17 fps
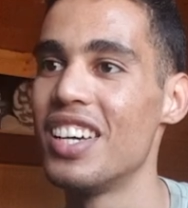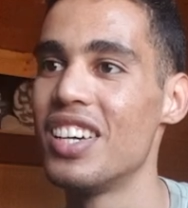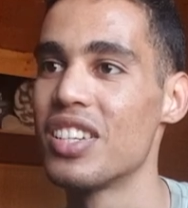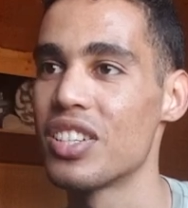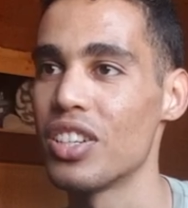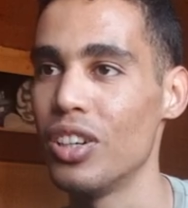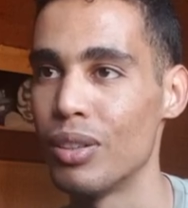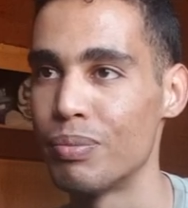
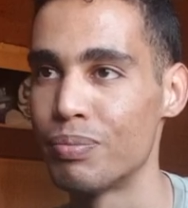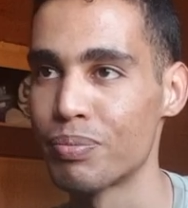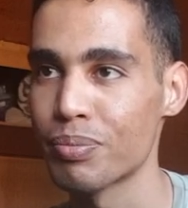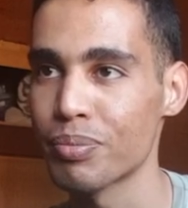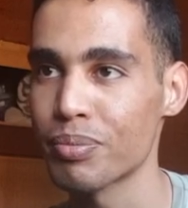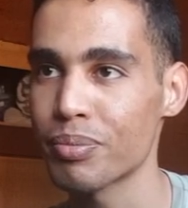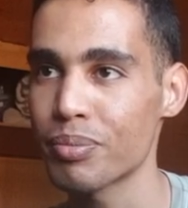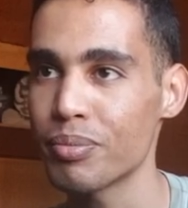So
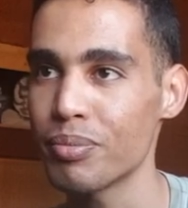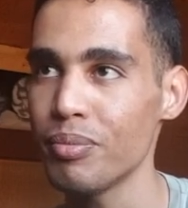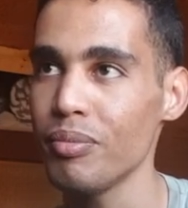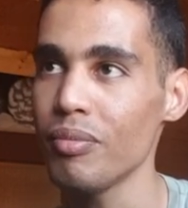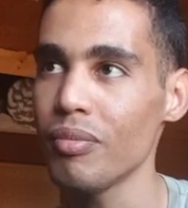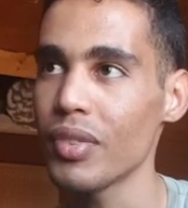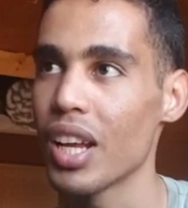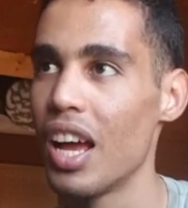
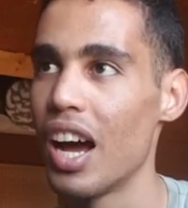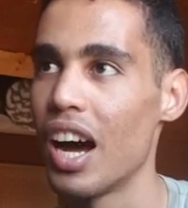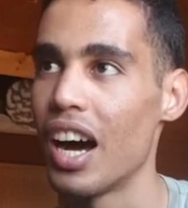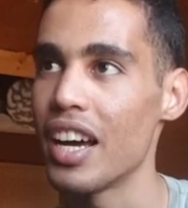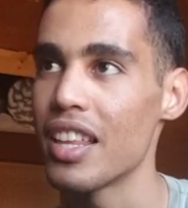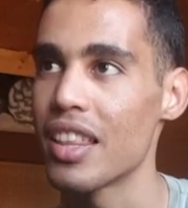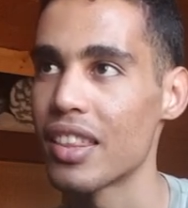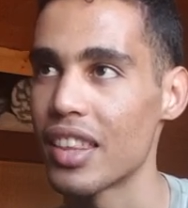
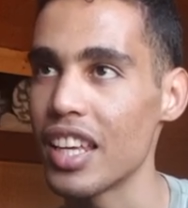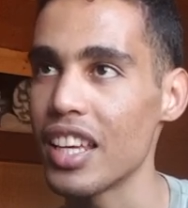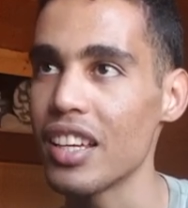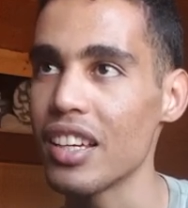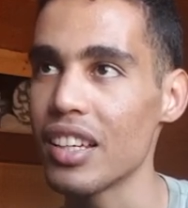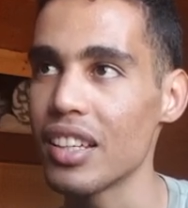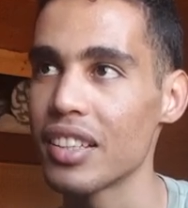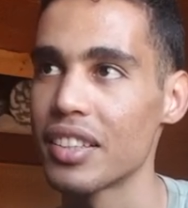I
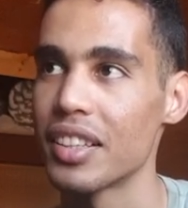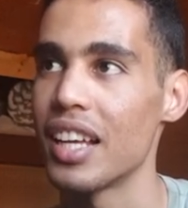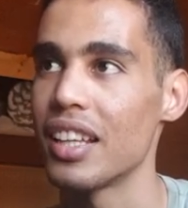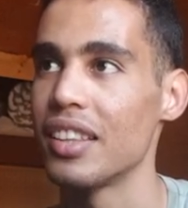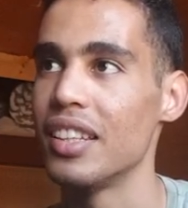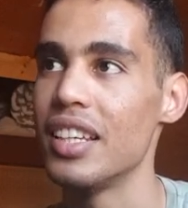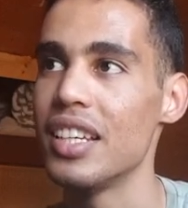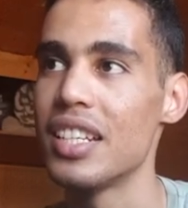think
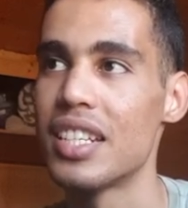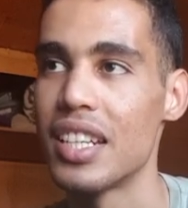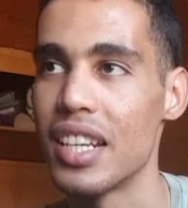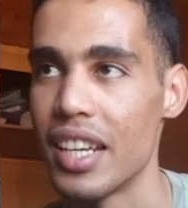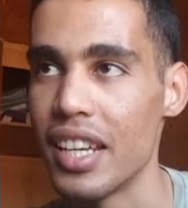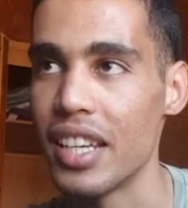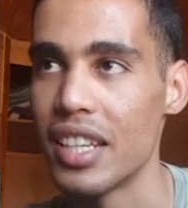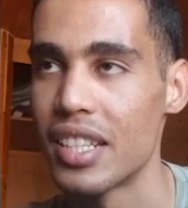that this
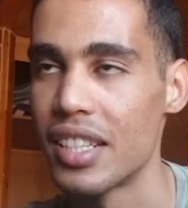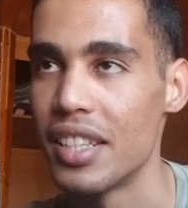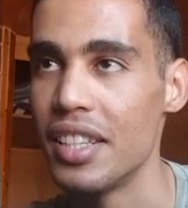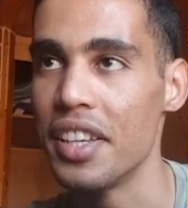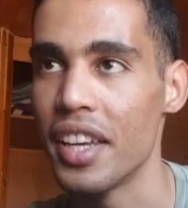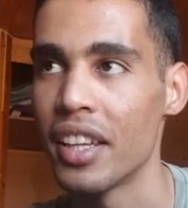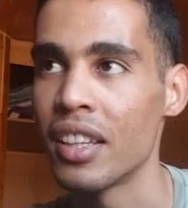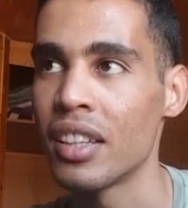is
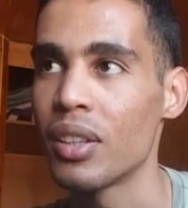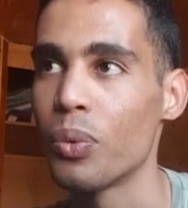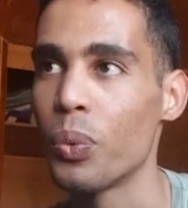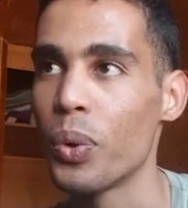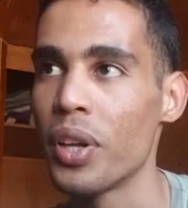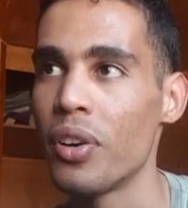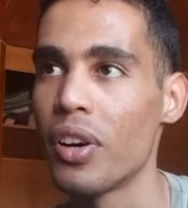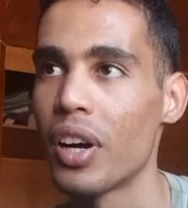the end.
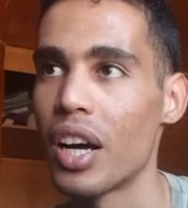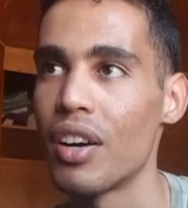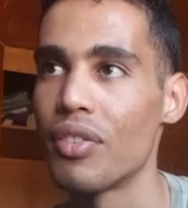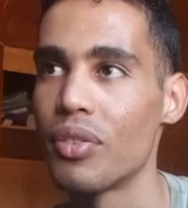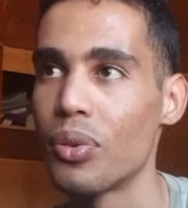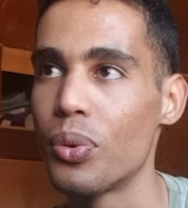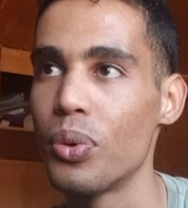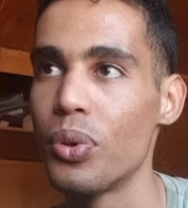We don't
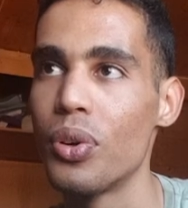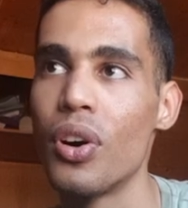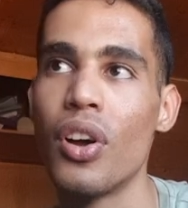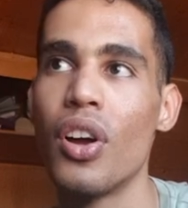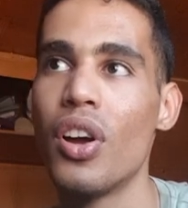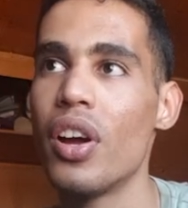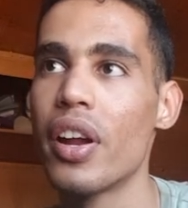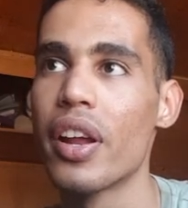have to
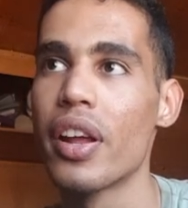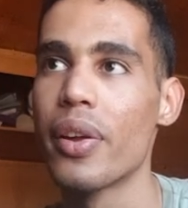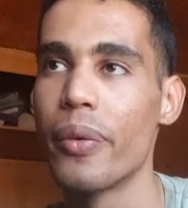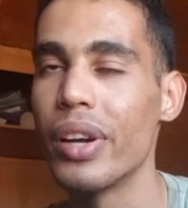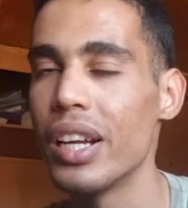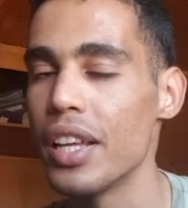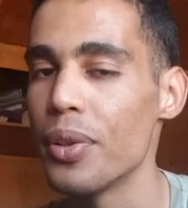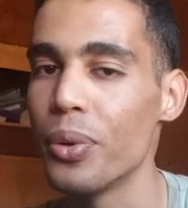
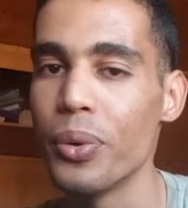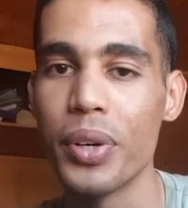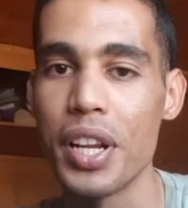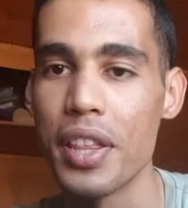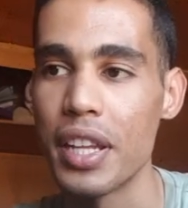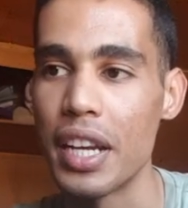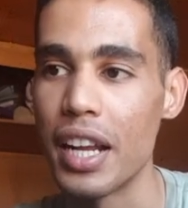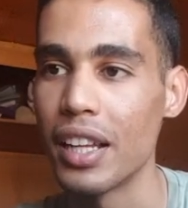really do
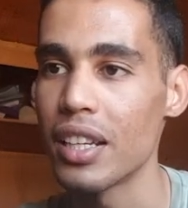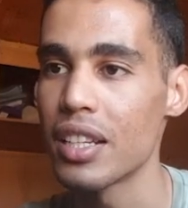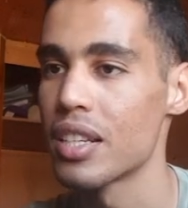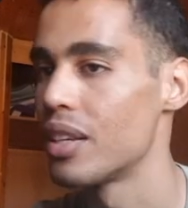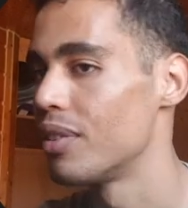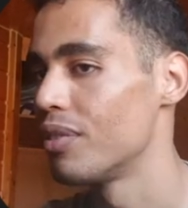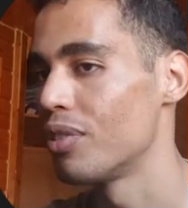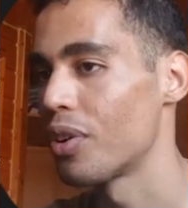anything
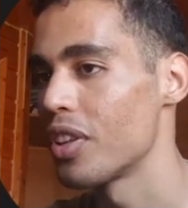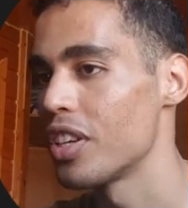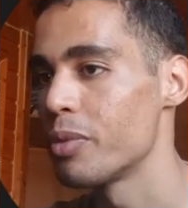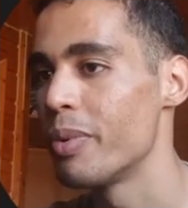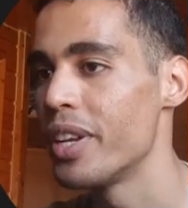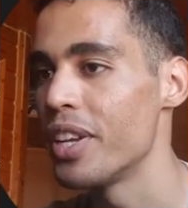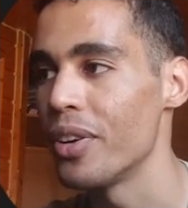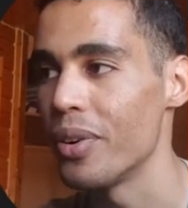else for this
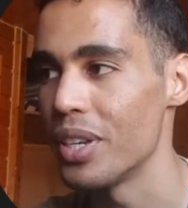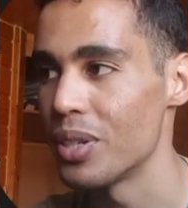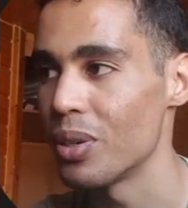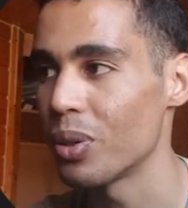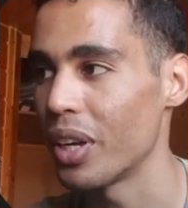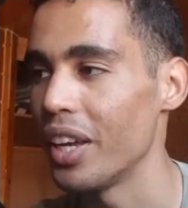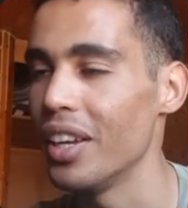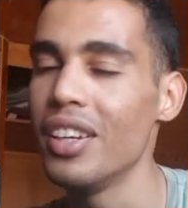video. It's
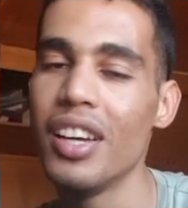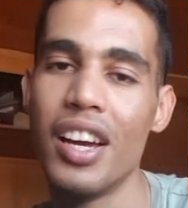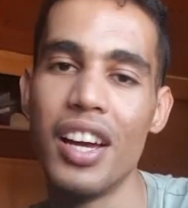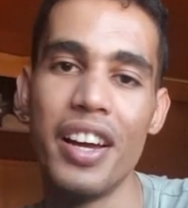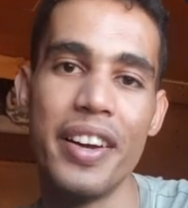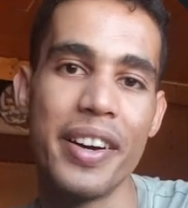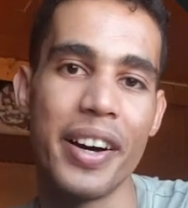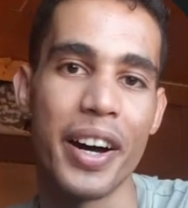okay.
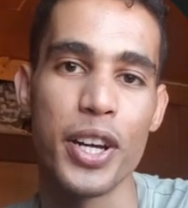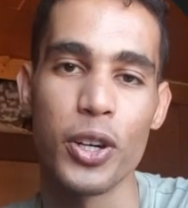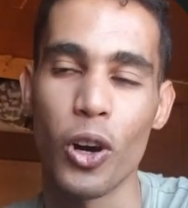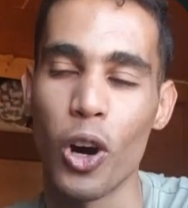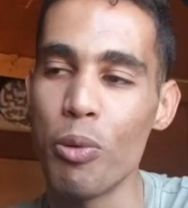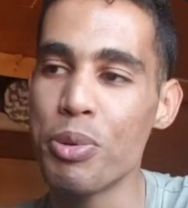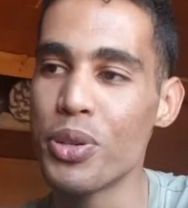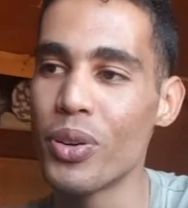I
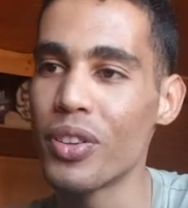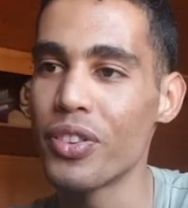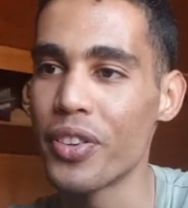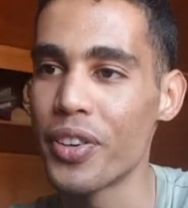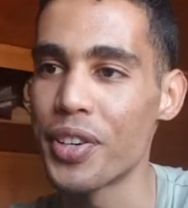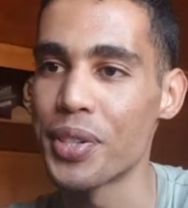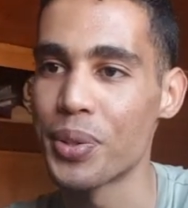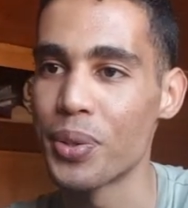hope you
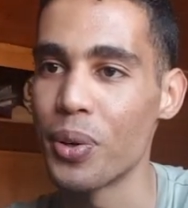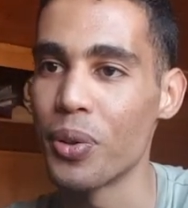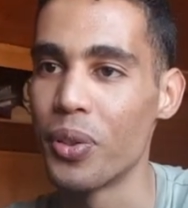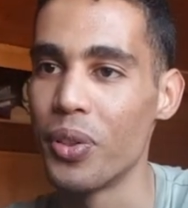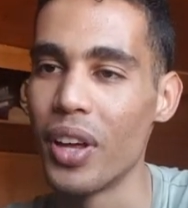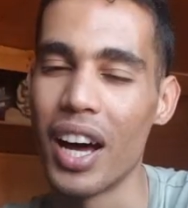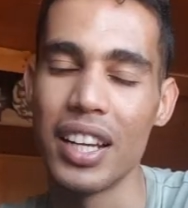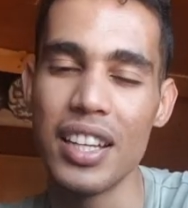understood
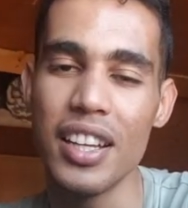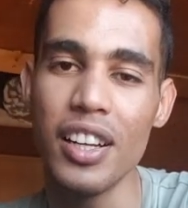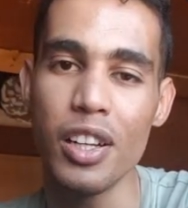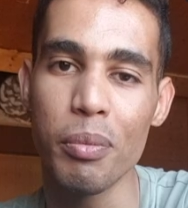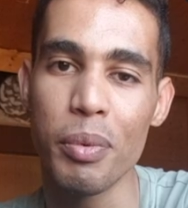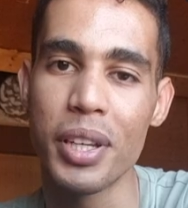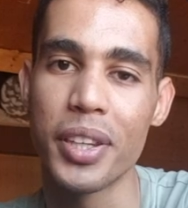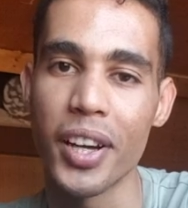a
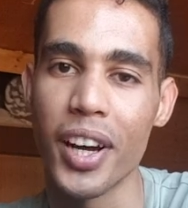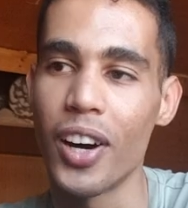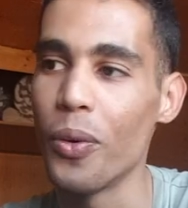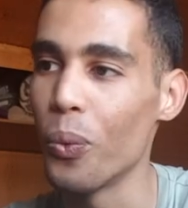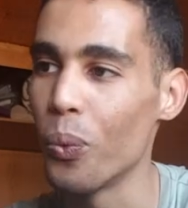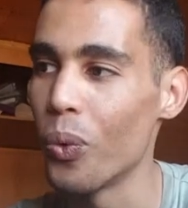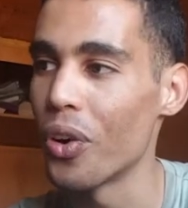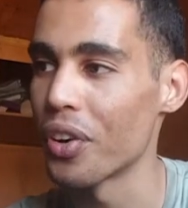little bit how
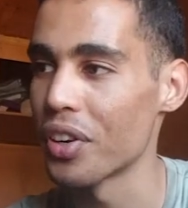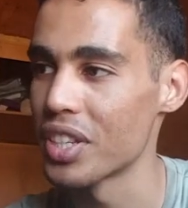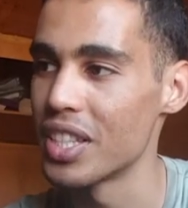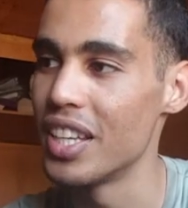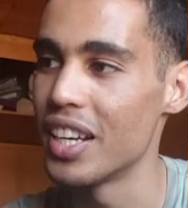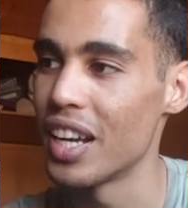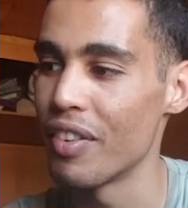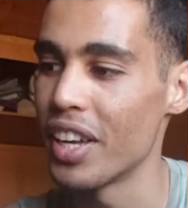works
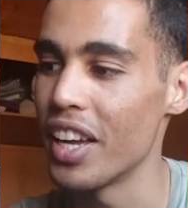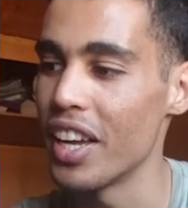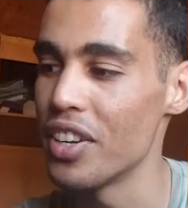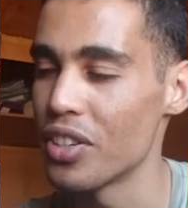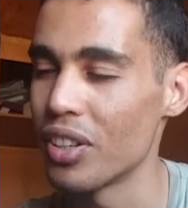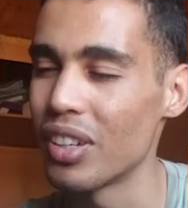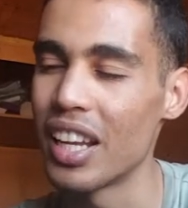the navigation.